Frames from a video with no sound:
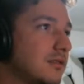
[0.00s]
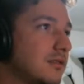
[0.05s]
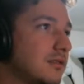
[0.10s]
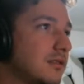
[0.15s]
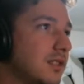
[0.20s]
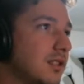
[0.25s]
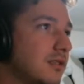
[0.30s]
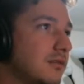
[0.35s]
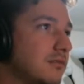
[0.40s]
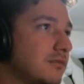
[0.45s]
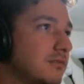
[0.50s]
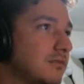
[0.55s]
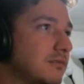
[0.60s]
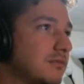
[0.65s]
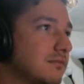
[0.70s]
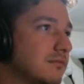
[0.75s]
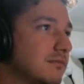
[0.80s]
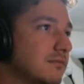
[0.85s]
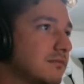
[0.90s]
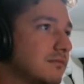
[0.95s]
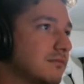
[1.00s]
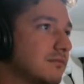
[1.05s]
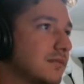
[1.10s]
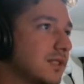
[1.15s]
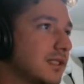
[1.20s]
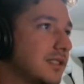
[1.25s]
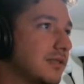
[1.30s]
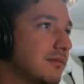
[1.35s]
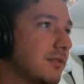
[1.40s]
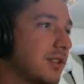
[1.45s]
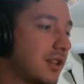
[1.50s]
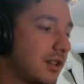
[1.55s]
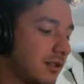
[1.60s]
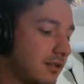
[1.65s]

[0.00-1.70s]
Nope. That didn't work.